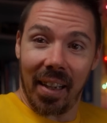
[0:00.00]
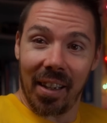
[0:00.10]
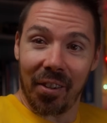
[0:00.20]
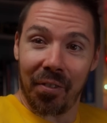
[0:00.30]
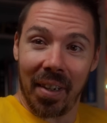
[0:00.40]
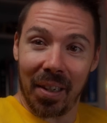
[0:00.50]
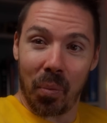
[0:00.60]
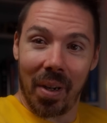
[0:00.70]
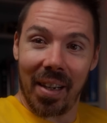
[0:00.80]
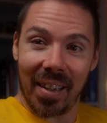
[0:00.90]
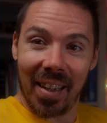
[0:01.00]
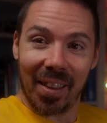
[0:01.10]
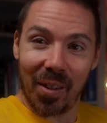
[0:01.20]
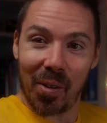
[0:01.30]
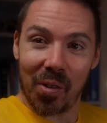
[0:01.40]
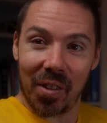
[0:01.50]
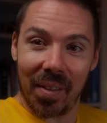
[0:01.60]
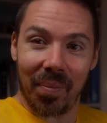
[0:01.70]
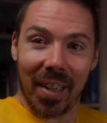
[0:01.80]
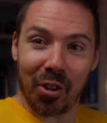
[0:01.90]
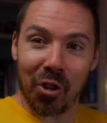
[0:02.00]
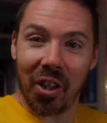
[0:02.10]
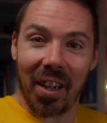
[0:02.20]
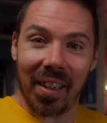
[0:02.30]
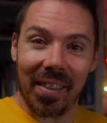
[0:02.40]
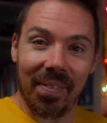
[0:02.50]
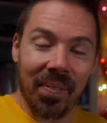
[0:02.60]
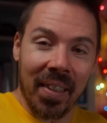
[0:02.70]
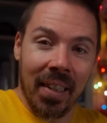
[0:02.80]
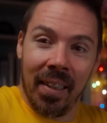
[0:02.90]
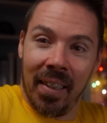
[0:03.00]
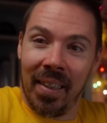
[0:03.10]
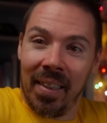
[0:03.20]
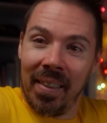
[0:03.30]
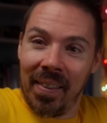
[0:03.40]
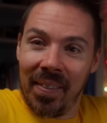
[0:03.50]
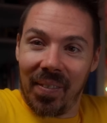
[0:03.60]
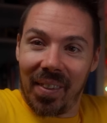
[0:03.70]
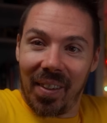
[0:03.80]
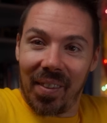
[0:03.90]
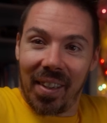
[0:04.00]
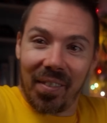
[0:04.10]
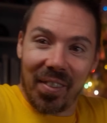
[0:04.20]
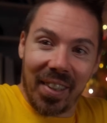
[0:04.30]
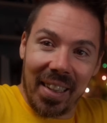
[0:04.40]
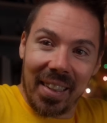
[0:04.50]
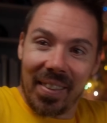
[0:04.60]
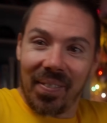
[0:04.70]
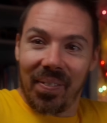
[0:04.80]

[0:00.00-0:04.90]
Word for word: I gotta find a way to get those in my shot without covering it.